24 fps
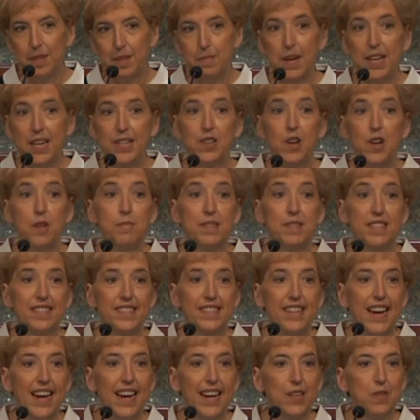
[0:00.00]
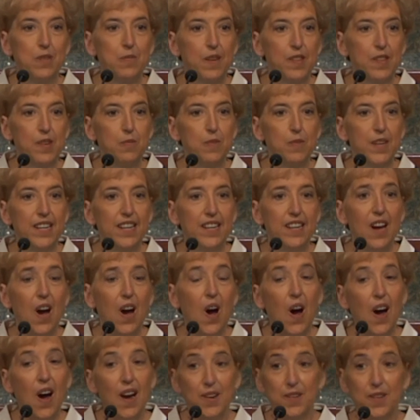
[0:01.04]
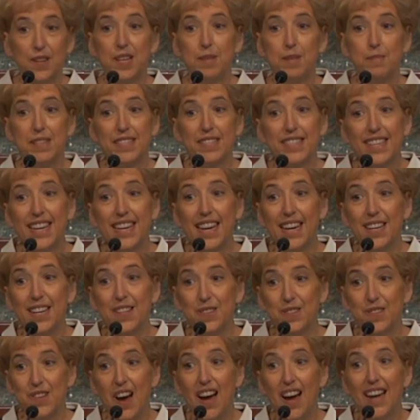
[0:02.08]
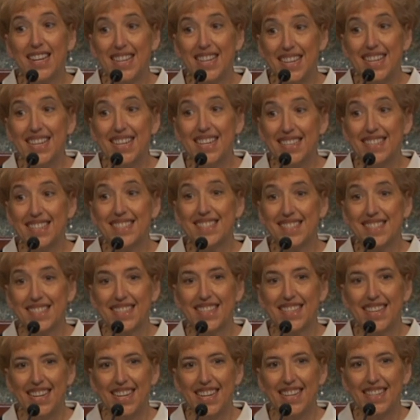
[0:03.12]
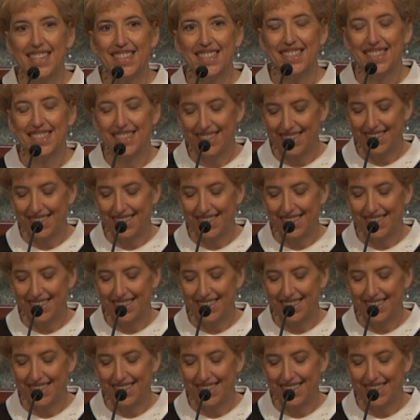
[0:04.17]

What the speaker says: Make no mistake, whether we honor him as king or not, he is the king.